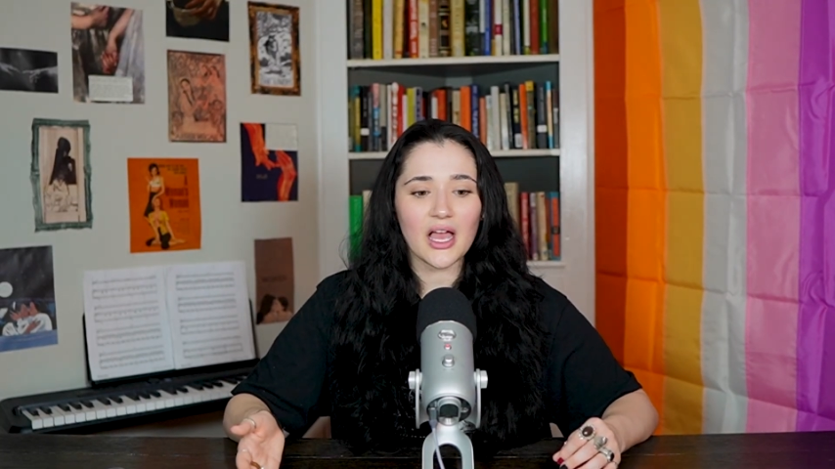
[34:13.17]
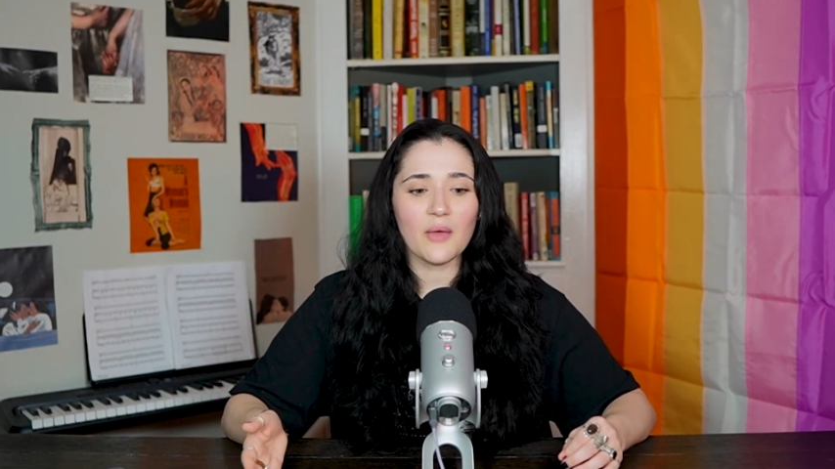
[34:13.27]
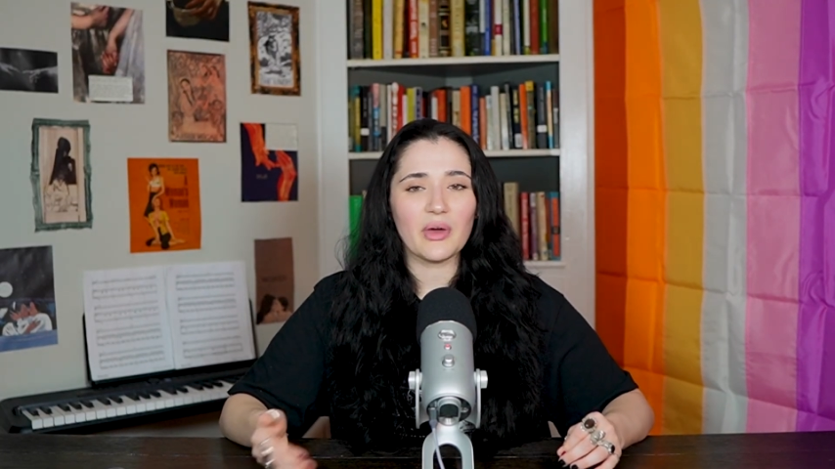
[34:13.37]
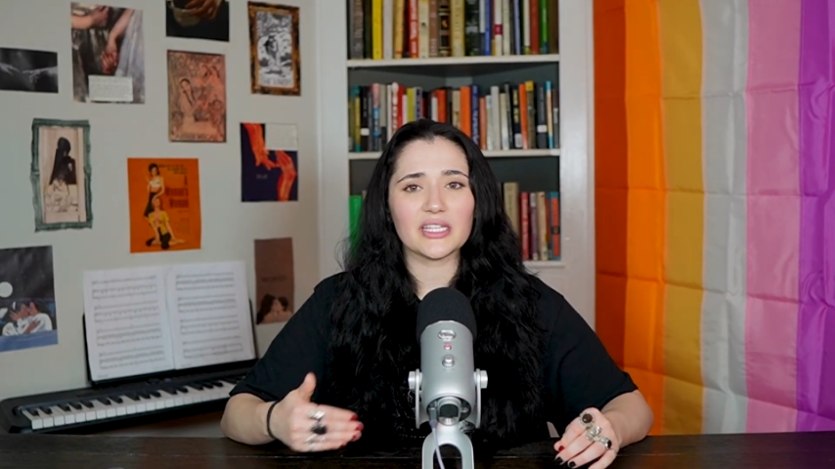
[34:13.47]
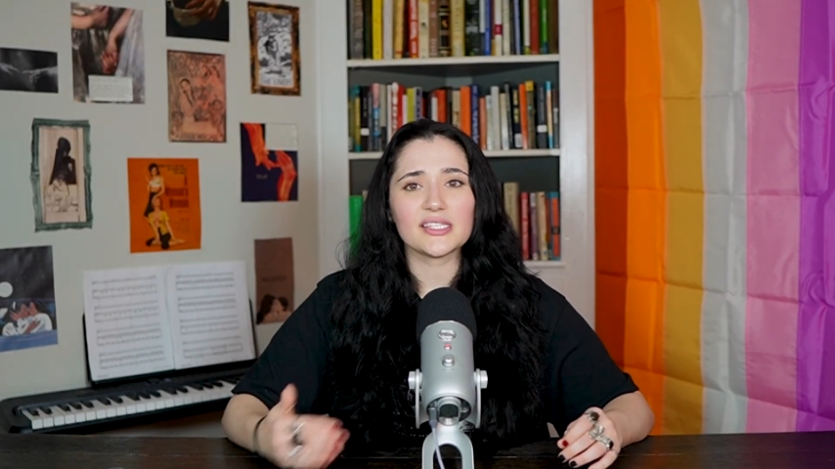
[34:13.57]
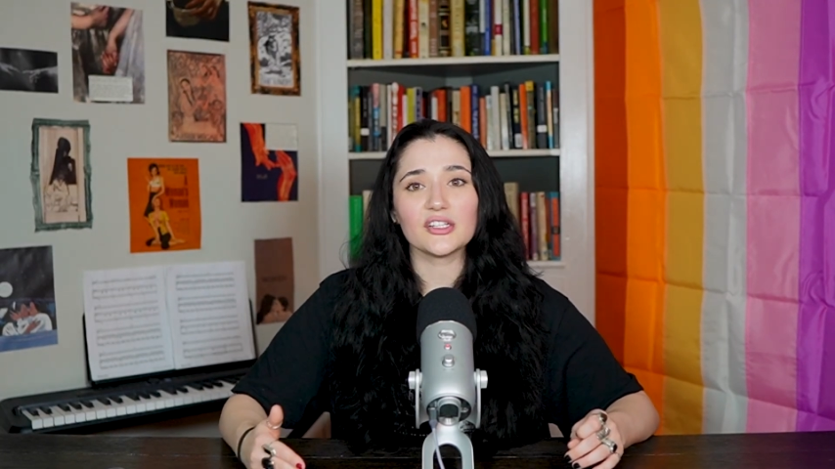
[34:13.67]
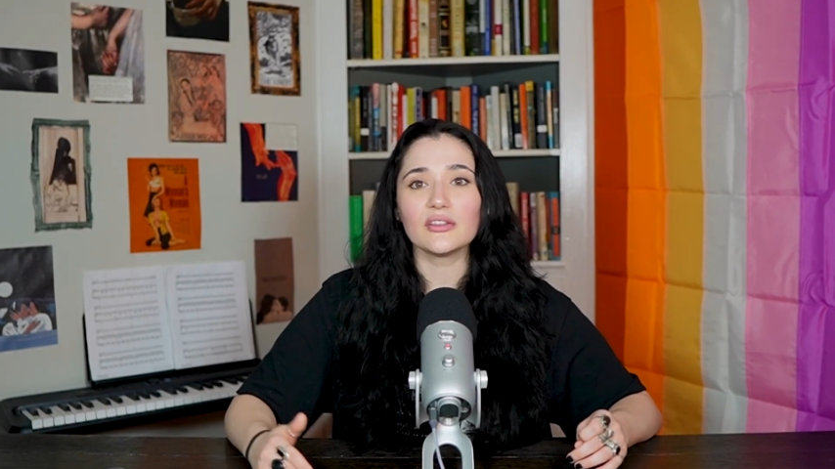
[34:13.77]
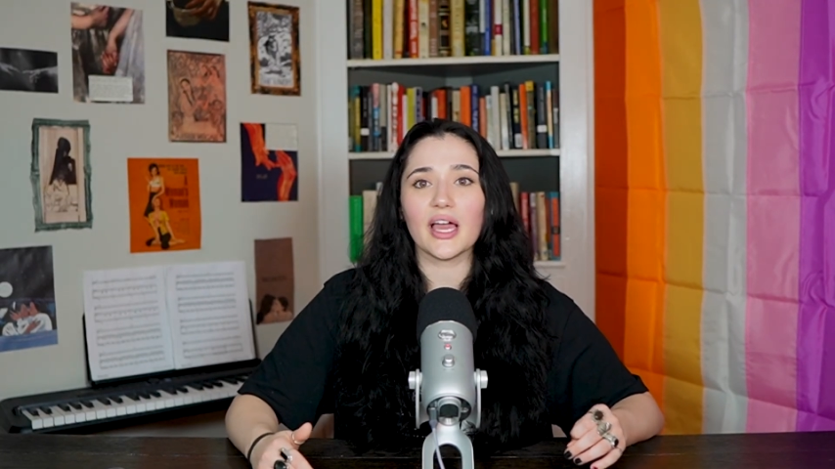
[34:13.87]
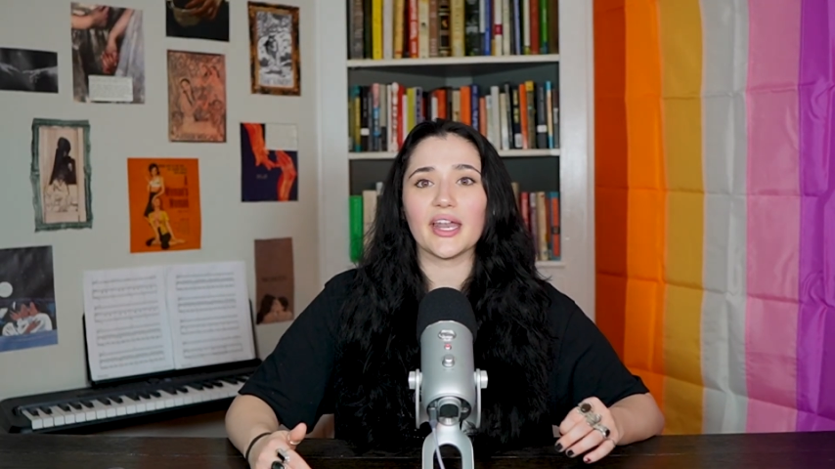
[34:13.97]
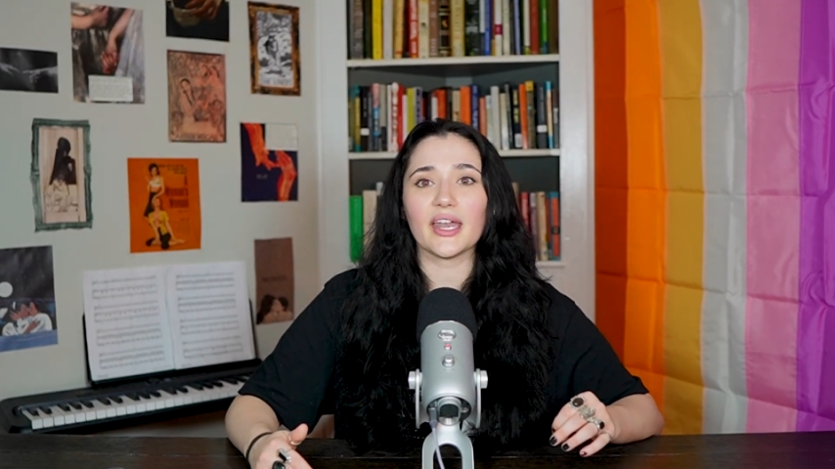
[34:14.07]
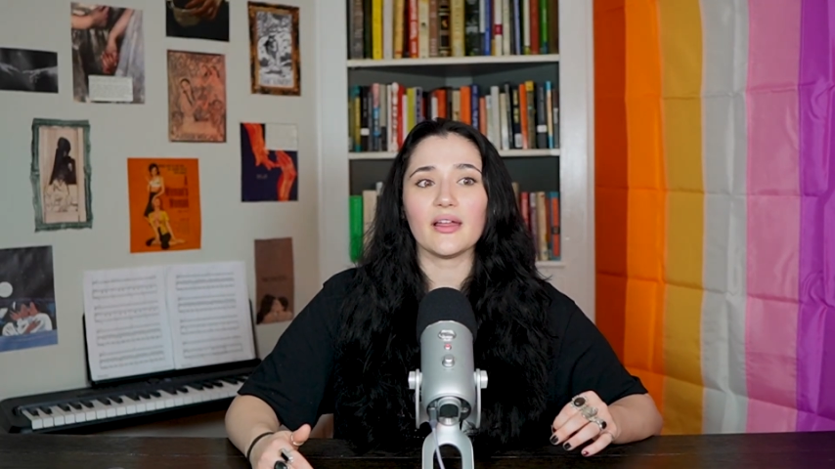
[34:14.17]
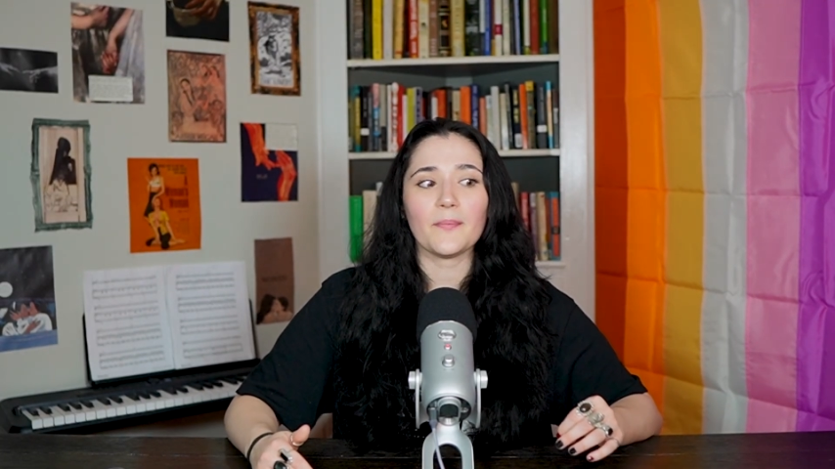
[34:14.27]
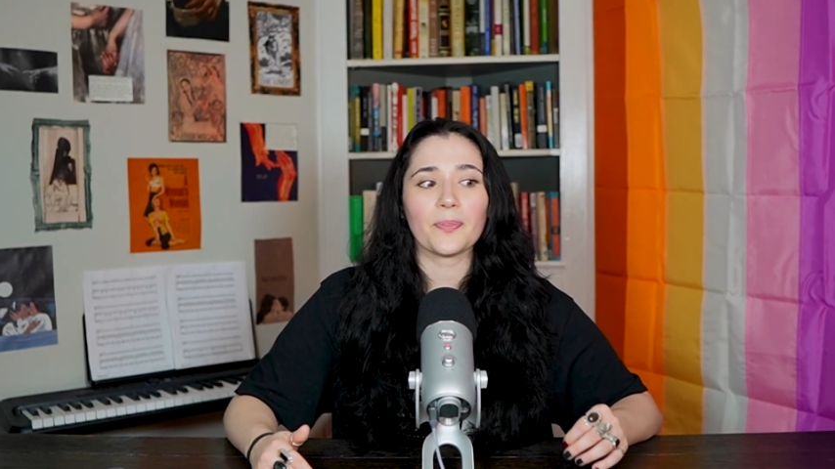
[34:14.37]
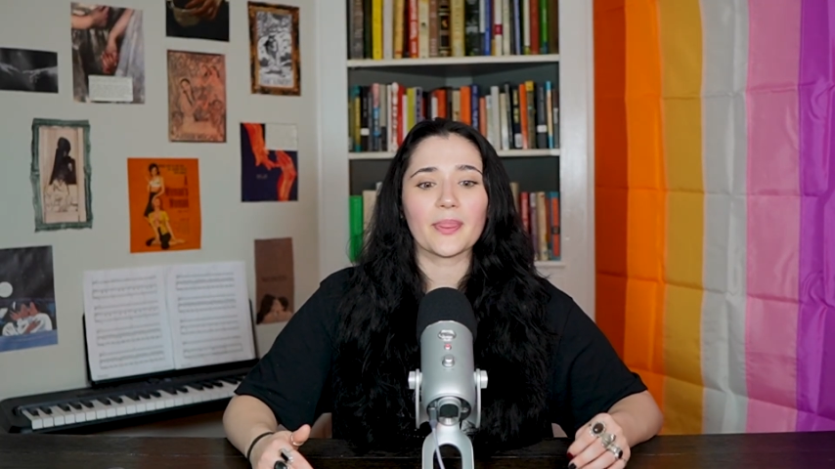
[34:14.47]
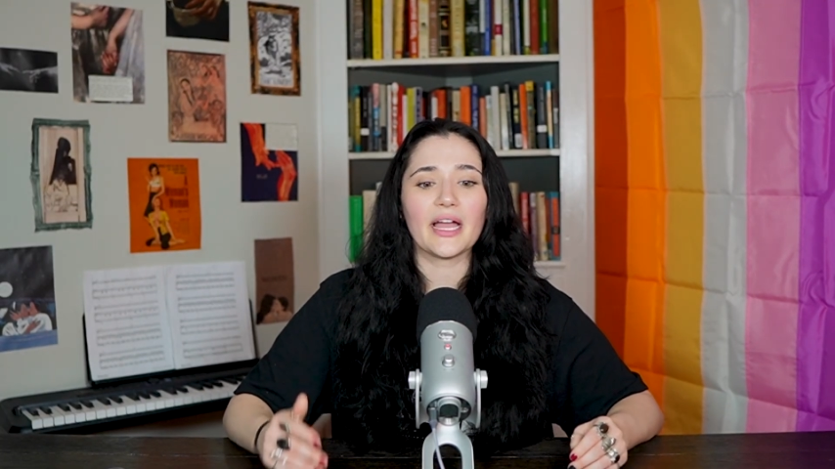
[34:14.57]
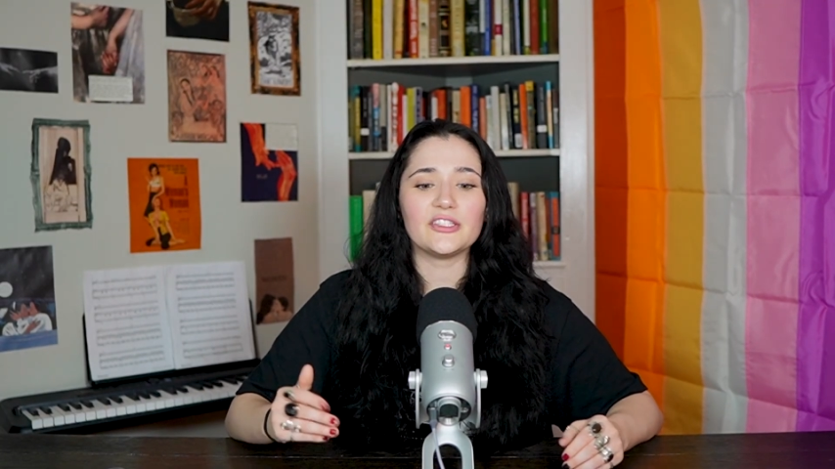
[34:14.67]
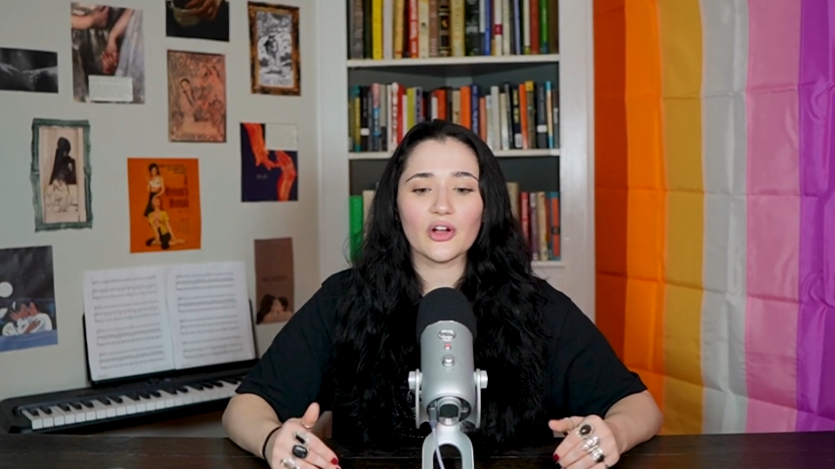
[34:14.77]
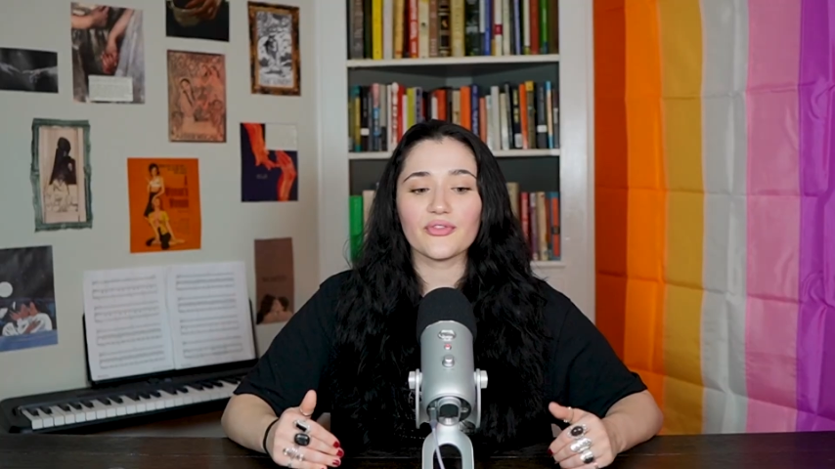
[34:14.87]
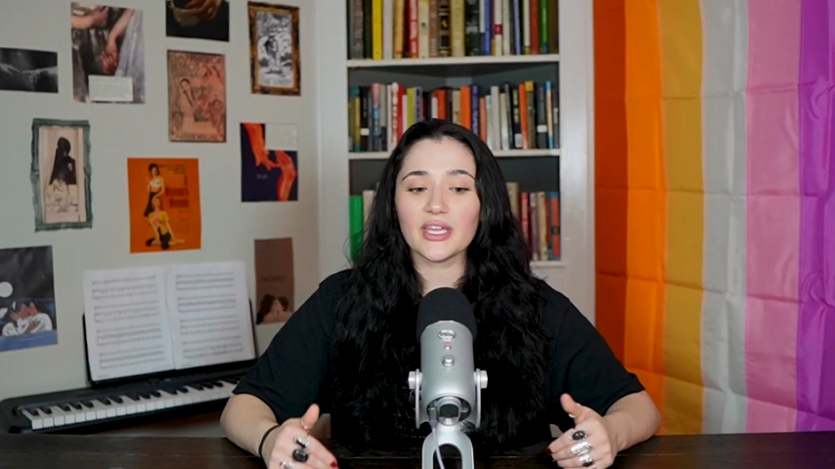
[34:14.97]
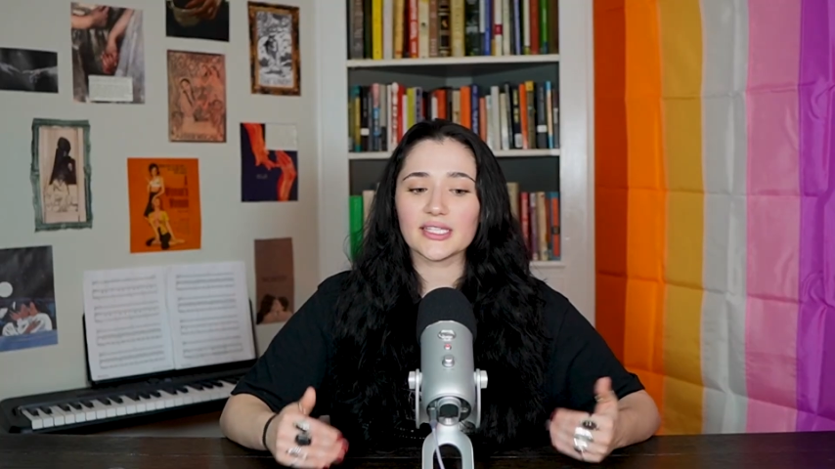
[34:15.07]
But until then, I
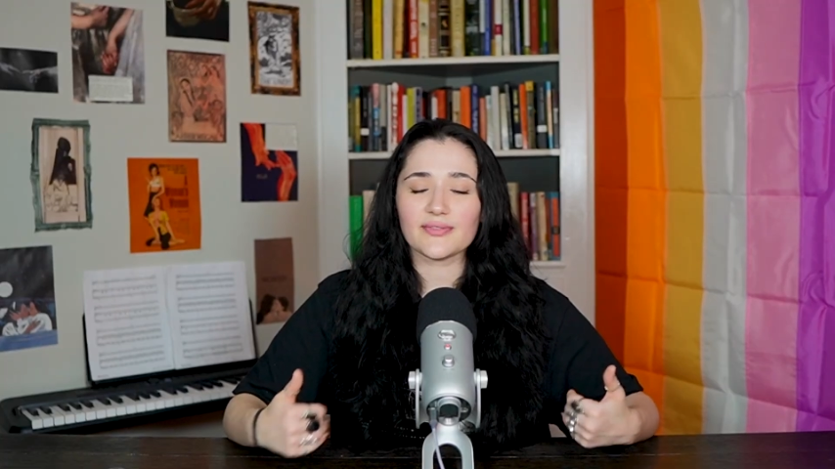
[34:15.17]
don't think it's